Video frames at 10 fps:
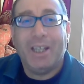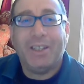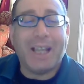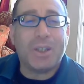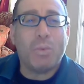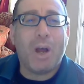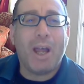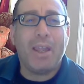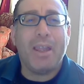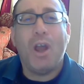That's
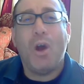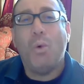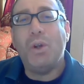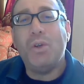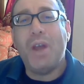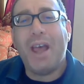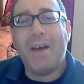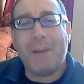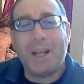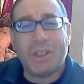why when you
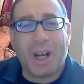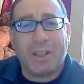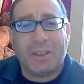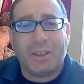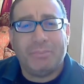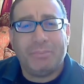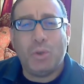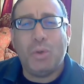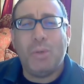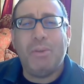have my chart,
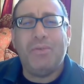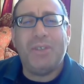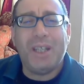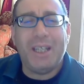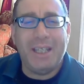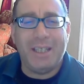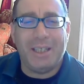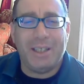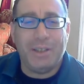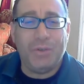it will be very easy.